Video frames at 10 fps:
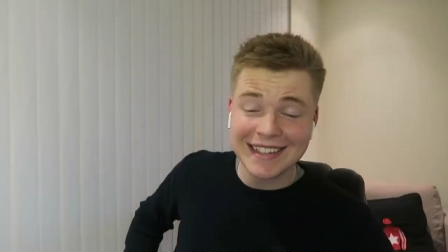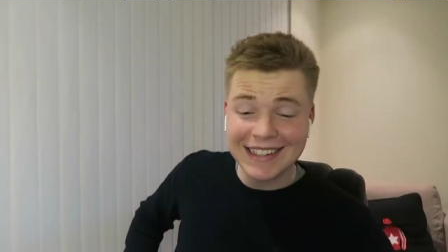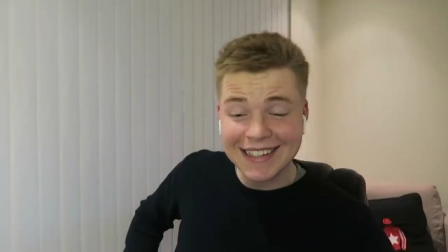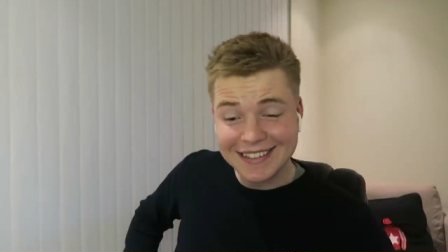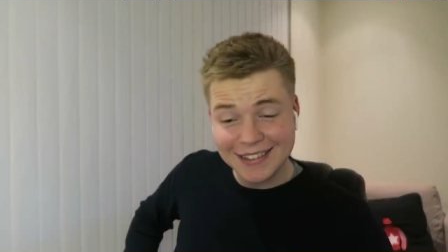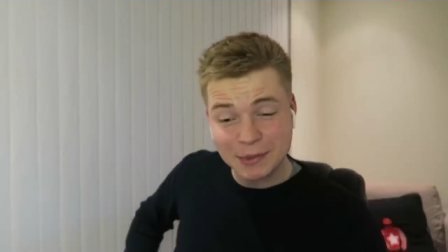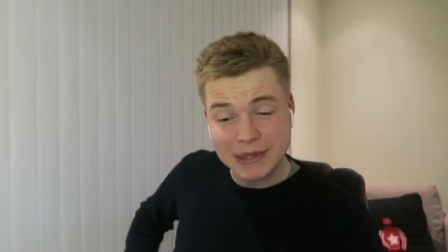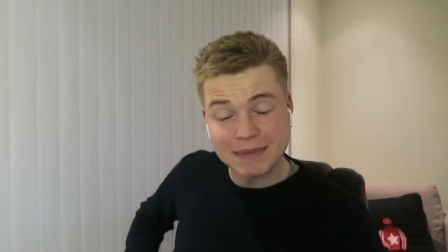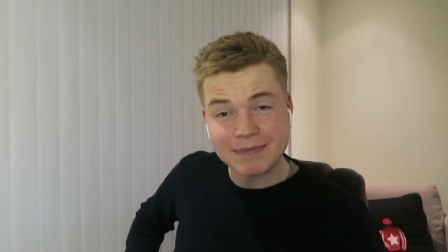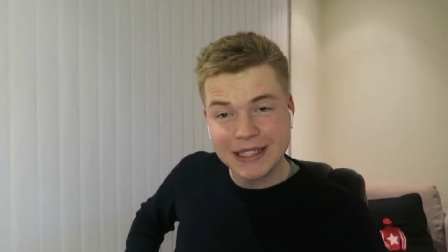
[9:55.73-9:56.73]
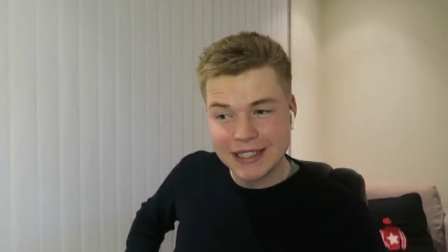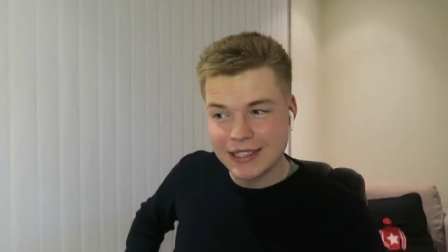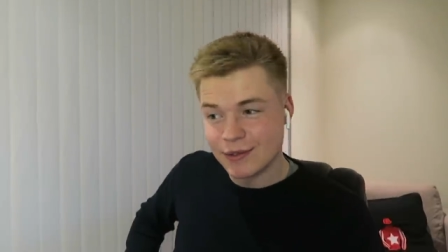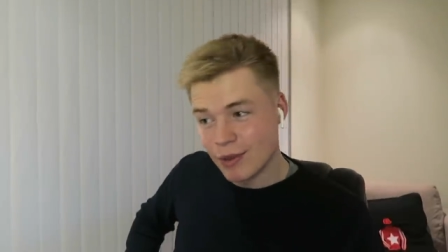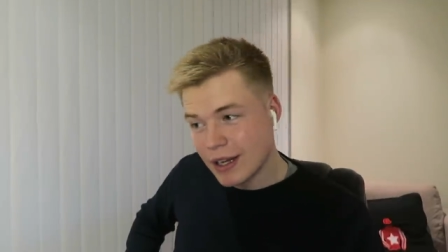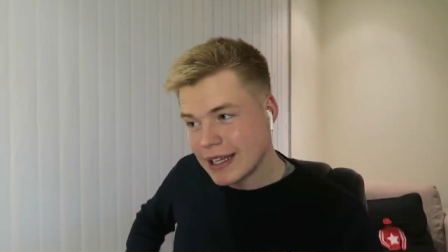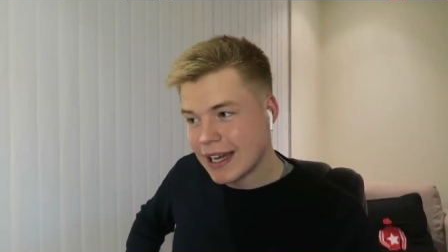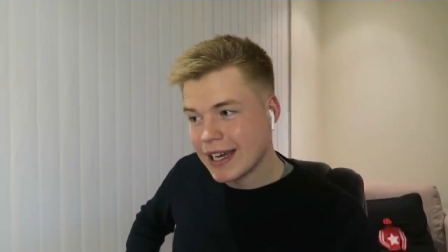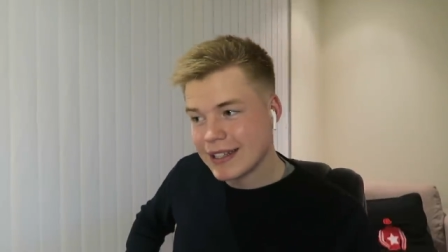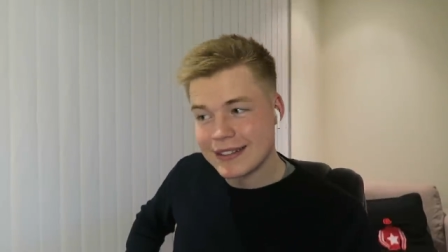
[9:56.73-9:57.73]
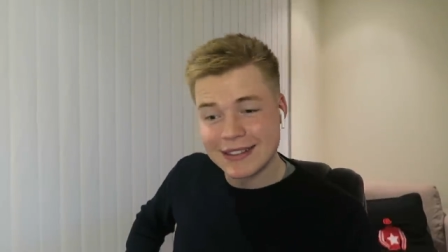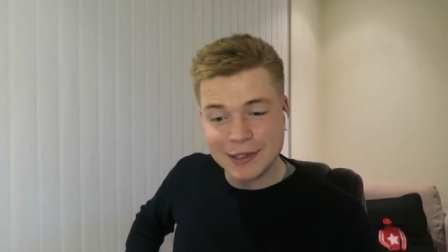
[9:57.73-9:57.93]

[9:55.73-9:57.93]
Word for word: Thing is, it'll be right-handed.